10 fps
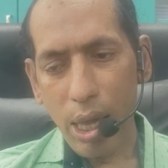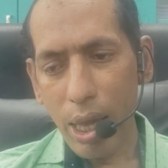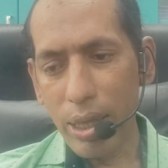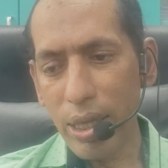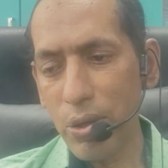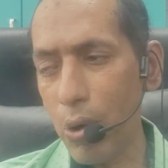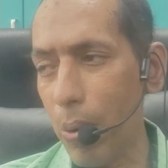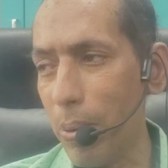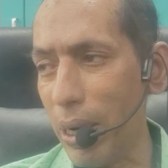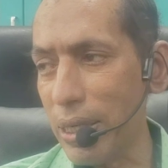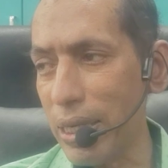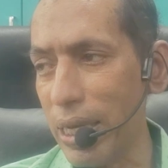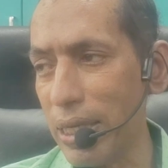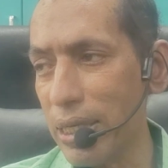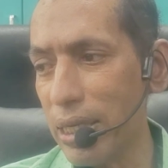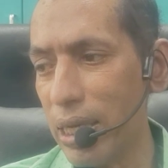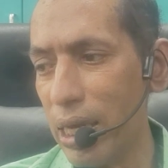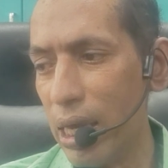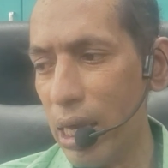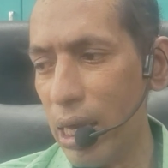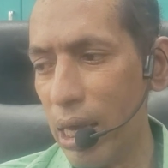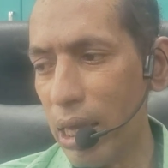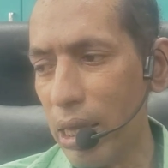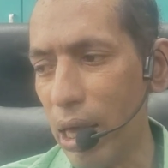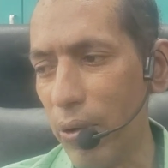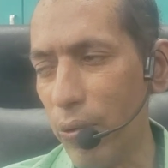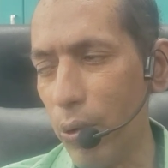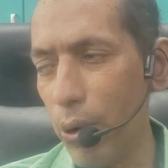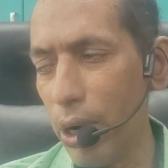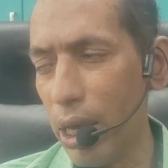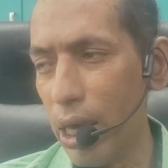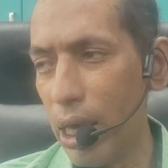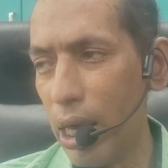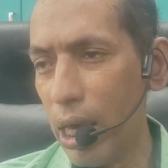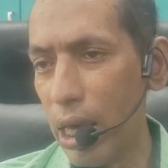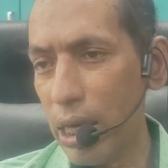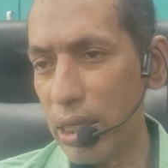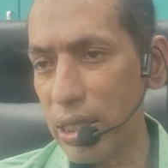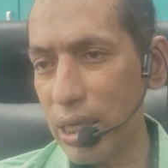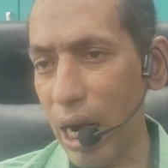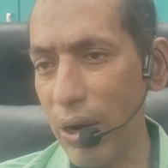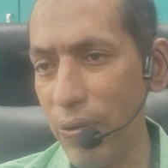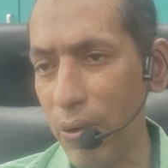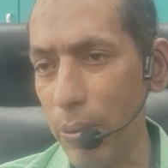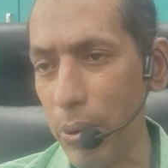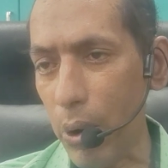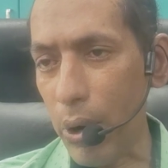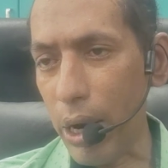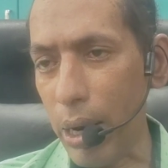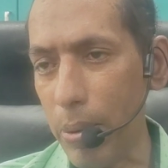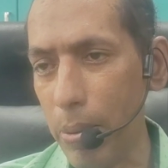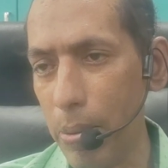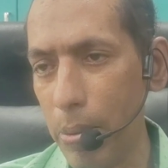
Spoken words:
And these goblet cells, therefore, start from duodenum